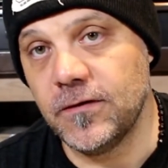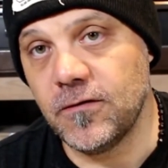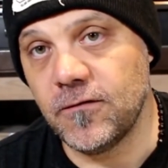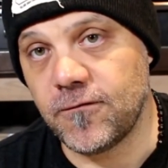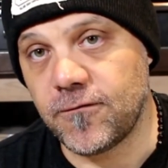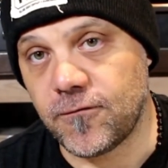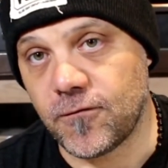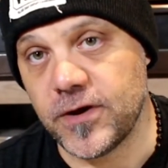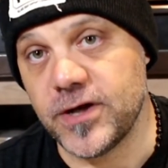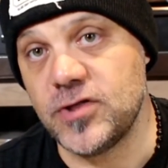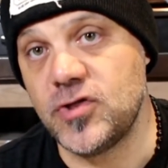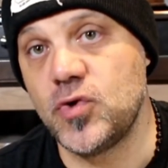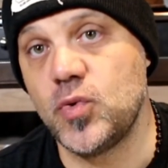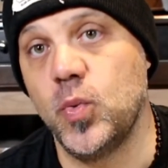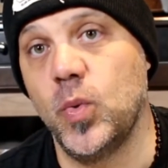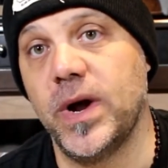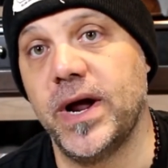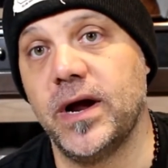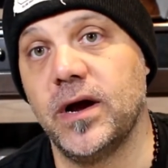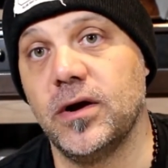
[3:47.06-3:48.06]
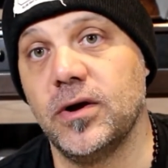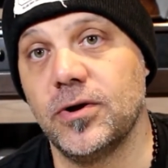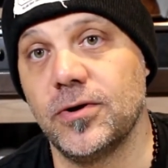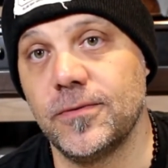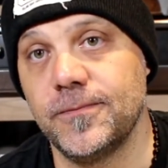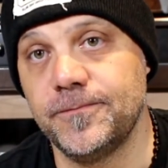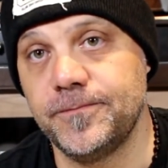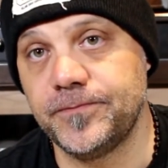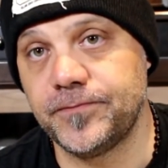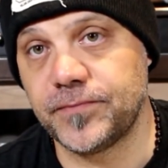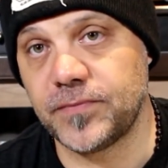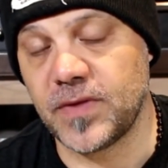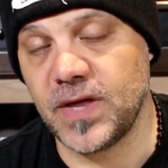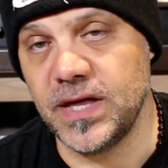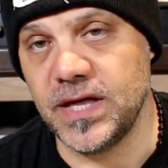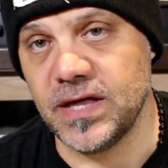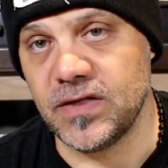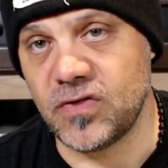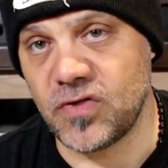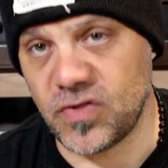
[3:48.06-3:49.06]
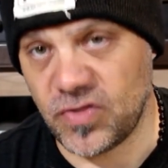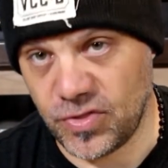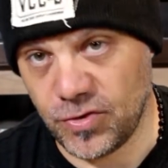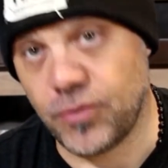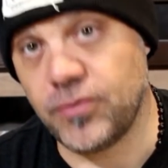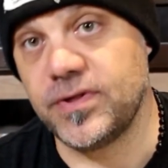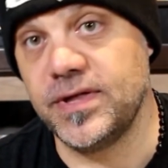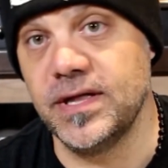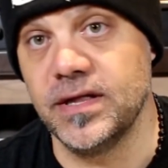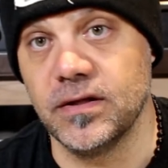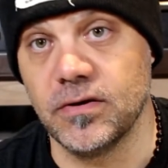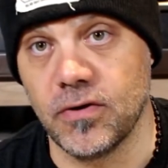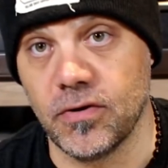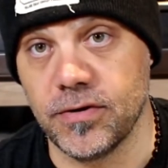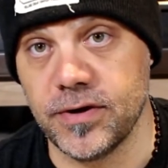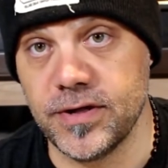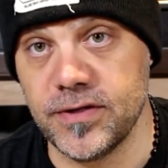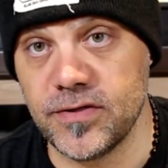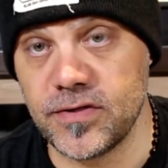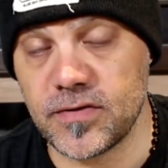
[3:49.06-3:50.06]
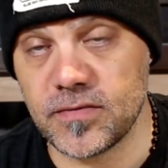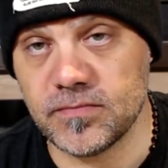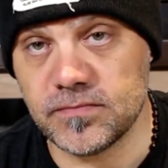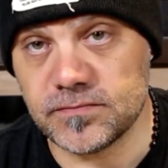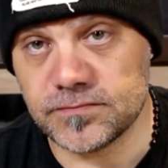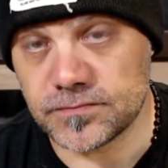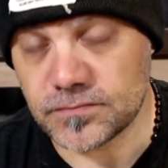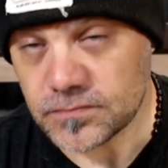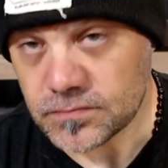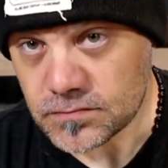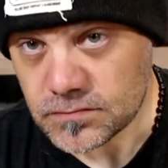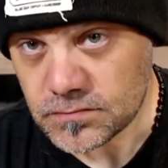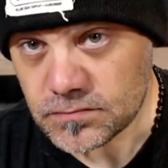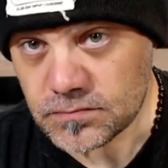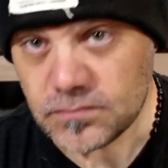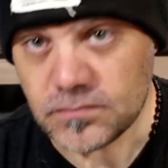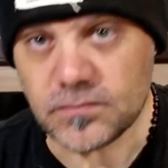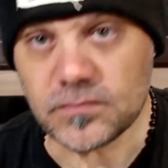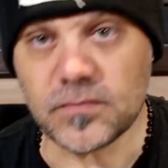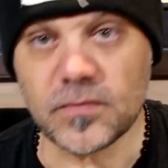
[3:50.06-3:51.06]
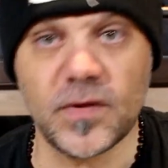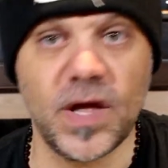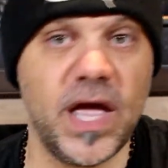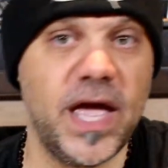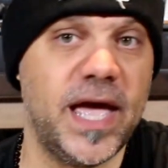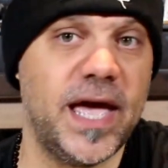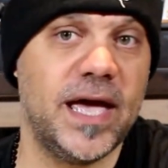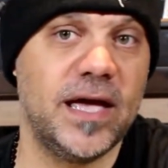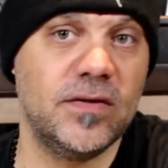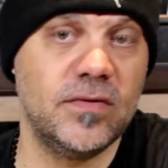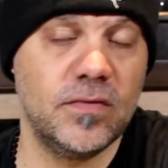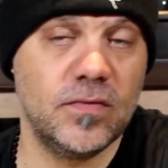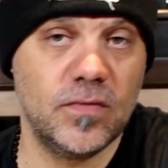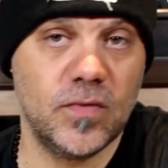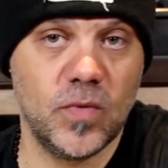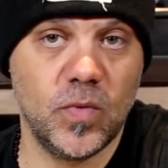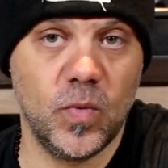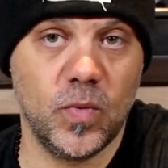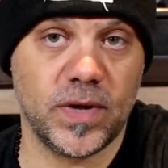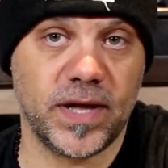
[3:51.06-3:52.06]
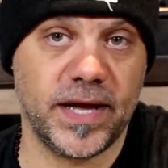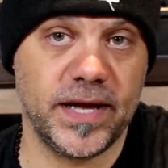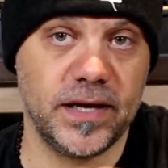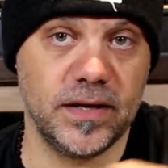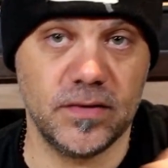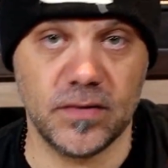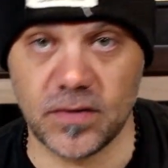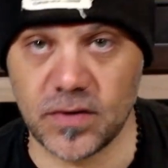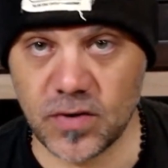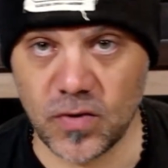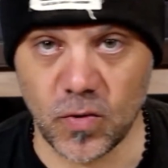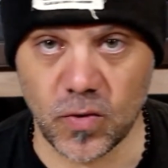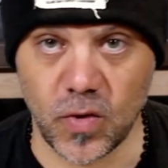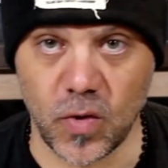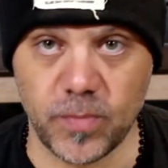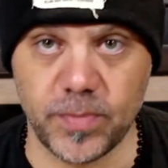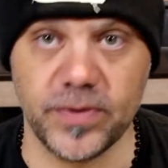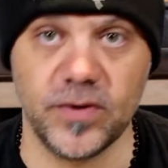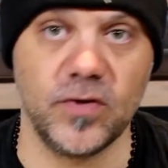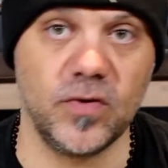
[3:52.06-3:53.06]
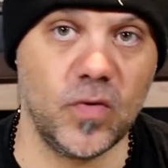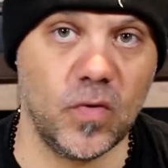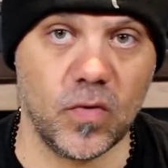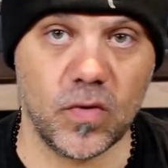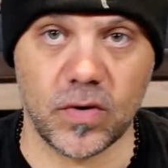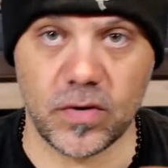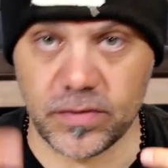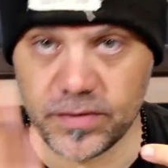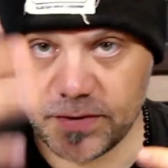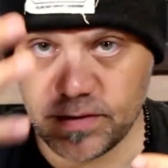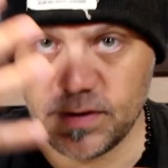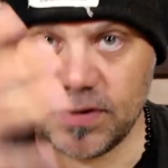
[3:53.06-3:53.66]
fridge, where it's 13 degrees, and when I go to open the door,